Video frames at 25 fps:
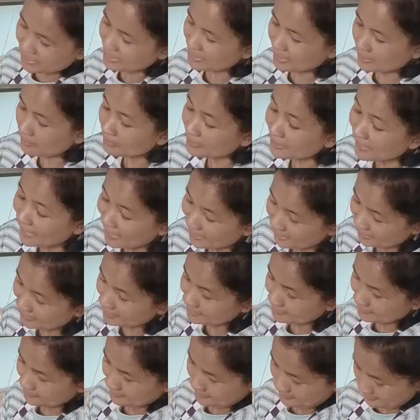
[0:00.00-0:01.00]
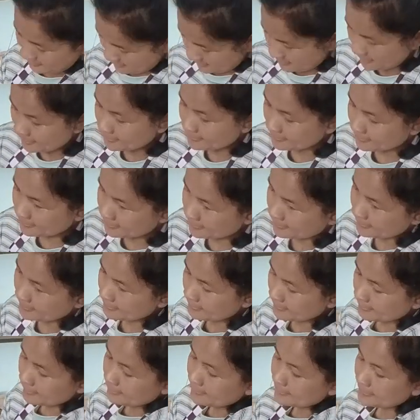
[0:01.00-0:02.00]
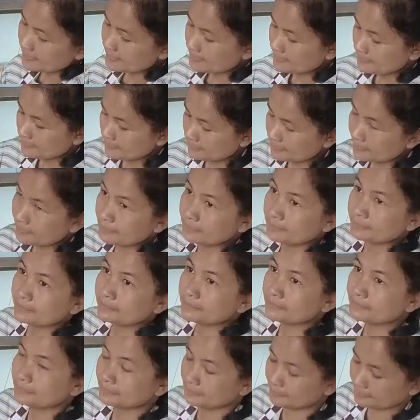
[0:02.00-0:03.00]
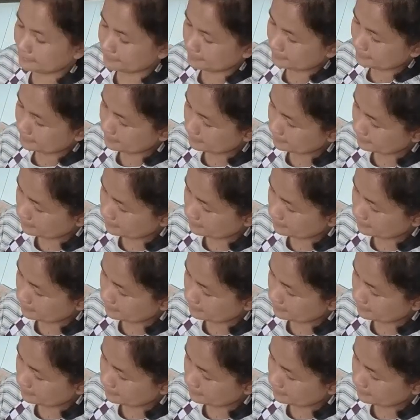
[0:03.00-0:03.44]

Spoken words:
it looks like a tortilla, and it puffs